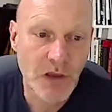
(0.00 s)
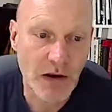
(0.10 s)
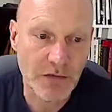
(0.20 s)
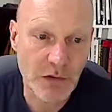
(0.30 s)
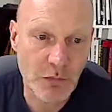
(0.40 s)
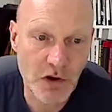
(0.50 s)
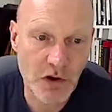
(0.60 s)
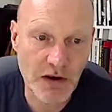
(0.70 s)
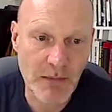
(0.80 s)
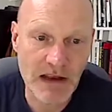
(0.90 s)
And I think the
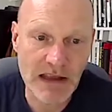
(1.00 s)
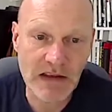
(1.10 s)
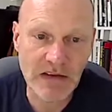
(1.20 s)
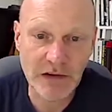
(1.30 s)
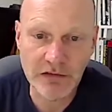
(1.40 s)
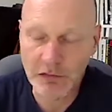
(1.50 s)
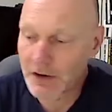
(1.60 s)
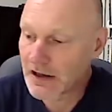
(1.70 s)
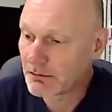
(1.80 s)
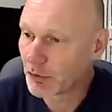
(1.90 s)
work on MLE has served a
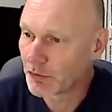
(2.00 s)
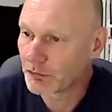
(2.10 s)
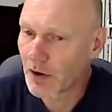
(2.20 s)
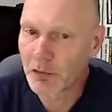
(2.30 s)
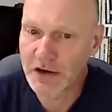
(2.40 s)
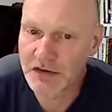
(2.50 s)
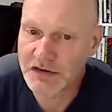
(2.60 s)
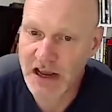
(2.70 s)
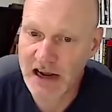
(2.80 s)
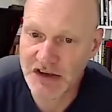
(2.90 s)
really important role in
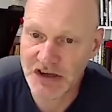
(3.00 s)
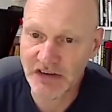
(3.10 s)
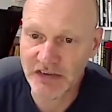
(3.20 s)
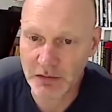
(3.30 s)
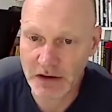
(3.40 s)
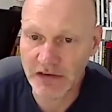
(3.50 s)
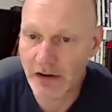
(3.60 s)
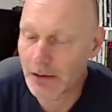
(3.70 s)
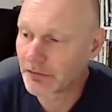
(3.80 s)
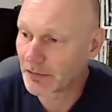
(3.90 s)
challenging
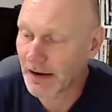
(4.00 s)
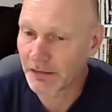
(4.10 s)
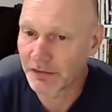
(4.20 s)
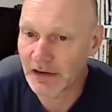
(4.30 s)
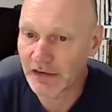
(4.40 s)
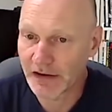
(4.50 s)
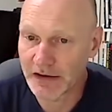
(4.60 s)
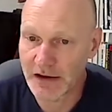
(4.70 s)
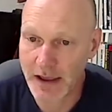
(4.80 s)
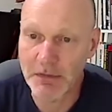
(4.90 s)
stereotypes around things like,
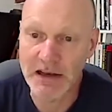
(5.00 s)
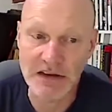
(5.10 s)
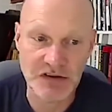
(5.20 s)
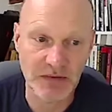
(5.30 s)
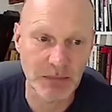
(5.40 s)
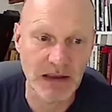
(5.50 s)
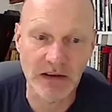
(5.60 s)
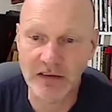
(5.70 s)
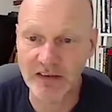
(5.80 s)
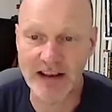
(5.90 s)
MLE just
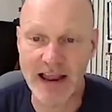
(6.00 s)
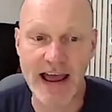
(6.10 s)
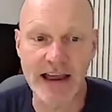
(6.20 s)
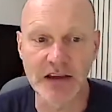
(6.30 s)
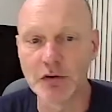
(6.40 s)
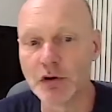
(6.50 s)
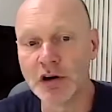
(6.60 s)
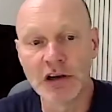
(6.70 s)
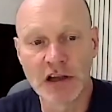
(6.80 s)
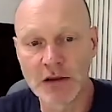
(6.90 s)
being slang
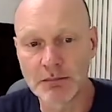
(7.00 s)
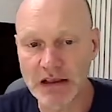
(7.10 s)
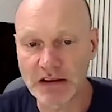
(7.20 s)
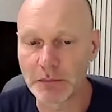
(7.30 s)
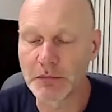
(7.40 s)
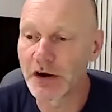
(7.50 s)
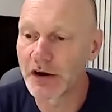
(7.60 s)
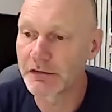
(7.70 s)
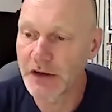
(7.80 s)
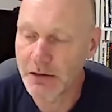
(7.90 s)
or being some
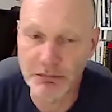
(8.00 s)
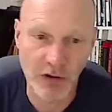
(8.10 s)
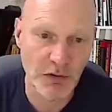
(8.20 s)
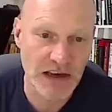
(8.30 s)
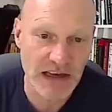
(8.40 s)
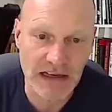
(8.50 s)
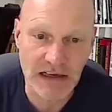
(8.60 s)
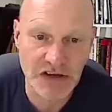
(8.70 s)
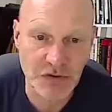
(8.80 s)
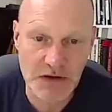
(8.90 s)
kind of, broken
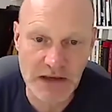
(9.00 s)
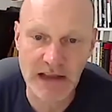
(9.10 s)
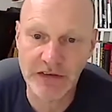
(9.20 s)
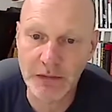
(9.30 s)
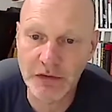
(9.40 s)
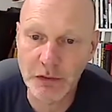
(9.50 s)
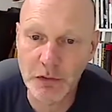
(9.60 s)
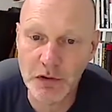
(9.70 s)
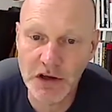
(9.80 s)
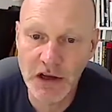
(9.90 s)
English or ghetto
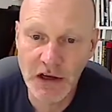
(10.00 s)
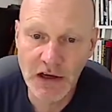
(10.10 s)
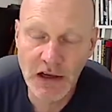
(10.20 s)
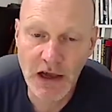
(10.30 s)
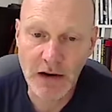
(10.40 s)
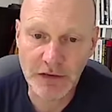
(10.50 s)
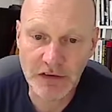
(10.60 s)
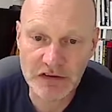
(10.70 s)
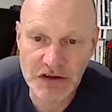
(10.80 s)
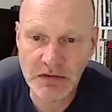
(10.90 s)
talk. And I
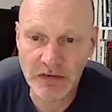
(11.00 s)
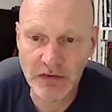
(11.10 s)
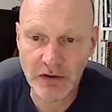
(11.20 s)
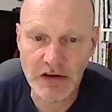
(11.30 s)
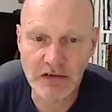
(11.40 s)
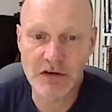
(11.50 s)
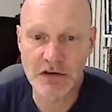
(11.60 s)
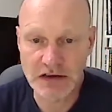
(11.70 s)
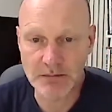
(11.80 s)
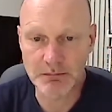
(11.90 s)
think students are very
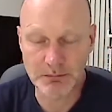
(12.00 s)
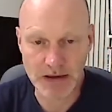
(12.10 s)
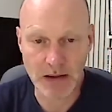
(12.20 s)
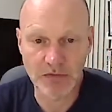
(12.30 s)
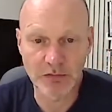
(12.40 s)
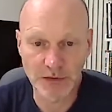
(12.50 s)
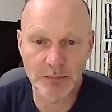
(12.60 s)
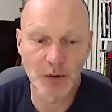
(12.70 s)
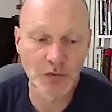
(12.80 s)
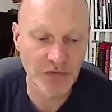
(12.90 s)
good at being able to
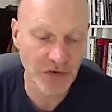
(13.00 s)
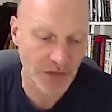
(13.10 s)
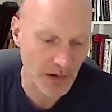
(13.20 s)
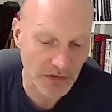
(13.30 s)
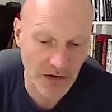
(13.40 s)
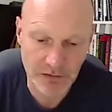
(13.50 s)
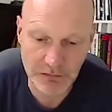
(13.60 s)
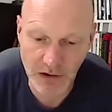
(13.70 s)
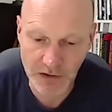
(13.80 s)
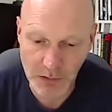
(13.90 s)
respond to those kind of
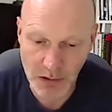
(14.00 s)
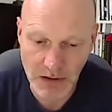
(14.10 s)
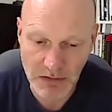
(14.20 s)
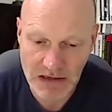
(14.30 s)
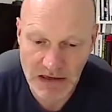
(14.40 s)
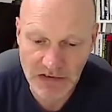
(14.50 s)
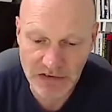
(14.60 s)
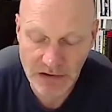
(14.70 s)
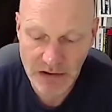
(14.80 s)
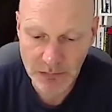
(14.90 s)
rather
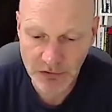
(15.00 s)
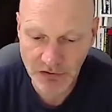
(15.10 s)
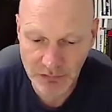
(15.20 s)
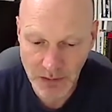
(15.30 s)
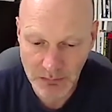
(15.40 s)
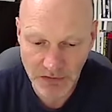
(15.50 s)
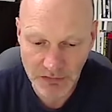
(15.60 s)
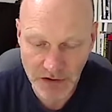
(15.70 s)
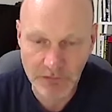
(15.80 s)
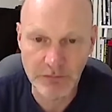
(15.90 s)
erroneous, prescriptive
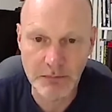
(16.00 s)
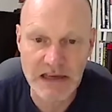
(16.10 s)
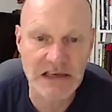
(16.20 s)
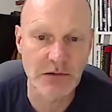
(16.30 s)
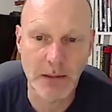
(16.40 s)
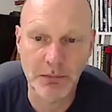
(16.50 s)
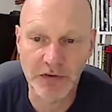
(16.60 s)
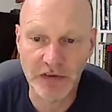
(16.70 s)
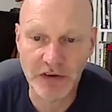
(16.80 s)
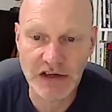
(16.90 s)
kind of media
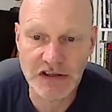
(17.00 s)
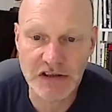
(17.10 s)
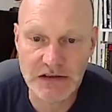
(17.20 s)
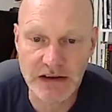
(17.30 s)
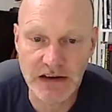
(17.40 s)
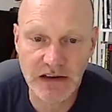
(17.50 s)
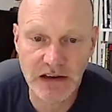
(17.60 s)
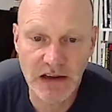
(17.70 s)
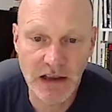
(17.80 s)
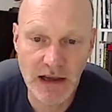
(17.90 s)
representations of it.
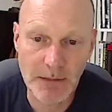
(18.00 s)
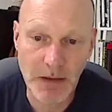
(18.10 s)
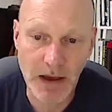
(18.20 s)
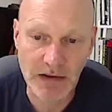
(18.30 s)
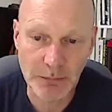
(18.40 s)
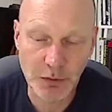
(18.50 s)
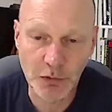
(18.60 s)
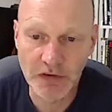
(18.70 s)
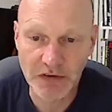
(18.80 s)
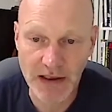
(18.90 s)
And as Paul
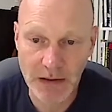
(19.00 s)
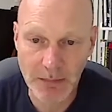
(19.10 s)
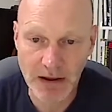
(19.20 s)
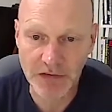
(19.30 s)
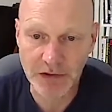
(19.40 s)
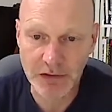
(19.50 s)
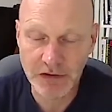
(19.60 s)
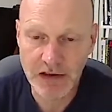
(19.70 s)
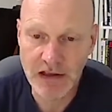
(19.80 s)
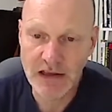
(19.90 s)
was saying about the sort of,
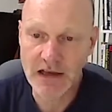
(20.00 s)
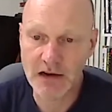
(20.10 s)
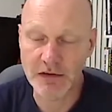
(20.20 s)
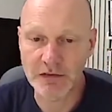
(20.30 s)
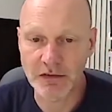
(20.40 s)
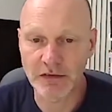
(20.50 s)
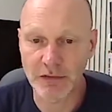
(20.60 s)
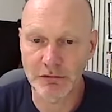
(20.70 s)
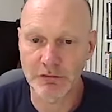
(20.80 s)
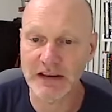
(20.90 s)
the
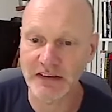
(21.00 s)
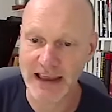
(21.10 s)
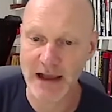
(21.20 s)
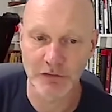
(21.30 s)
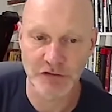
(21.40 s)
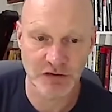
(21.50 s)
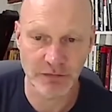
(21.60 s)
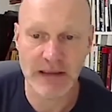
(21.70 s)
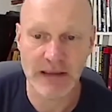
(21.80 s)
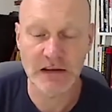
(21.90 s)
sort of phasing out of
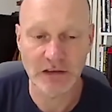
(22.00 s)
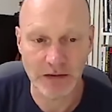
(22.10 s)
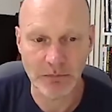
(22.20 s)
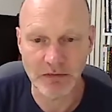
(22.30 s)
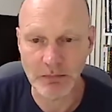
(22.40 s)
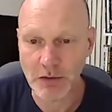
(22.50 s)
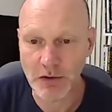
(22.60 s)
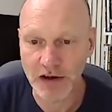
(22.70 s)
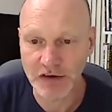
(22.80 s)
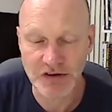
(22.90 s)
Faken seems to be
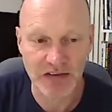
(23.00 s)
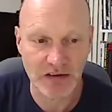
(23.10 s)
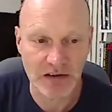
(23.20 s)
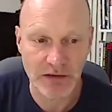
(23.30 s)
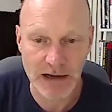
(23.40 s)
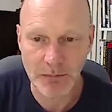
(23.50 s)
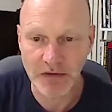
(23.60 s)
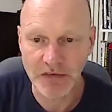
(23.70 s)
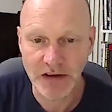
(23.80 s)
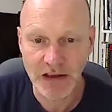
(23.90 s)
quite an interesting
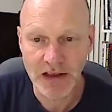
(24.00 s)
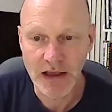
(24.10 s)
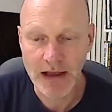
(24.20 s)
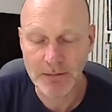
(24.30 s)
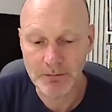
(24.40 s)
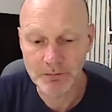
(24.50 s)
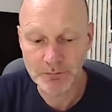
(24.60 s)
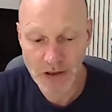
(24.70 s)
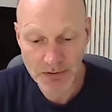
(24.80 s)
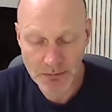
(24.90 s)
development.
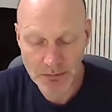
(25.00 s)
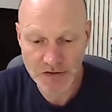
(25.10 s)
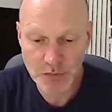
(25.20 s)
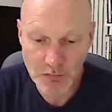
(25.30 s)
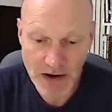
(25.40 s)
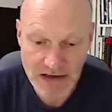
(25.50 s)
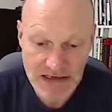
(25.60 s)
People are much more ready